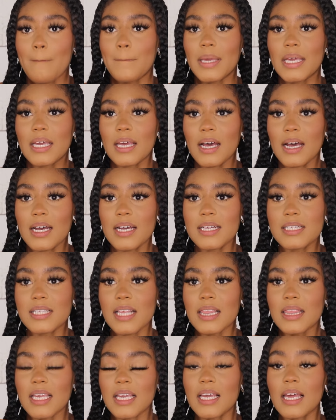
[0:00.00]

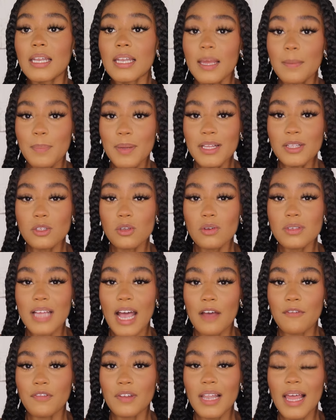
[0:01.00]
because the lip pencils,
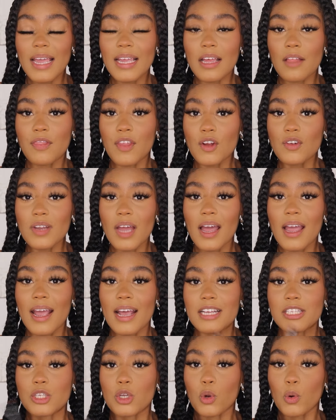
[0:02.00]
I feel like they're not
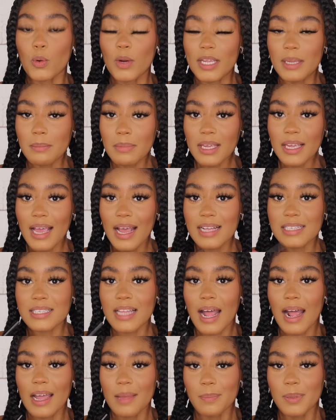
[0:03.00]
as creamy as
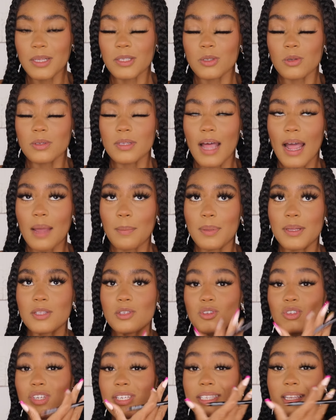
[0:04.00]
the eye pencils. The eye
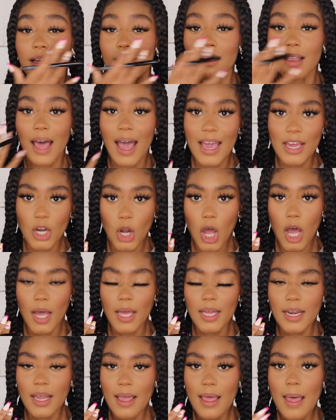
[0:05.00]
pencils just glide
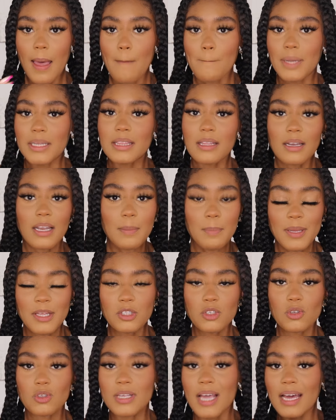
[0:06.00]
on, but the lip
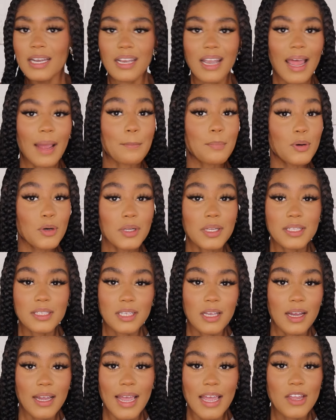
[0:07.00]
pencils kind of like pull and
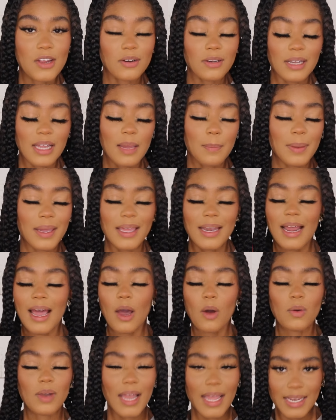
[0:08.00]
tug at your lip and
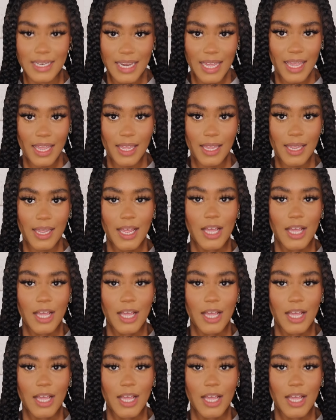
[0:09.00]
I don't like that.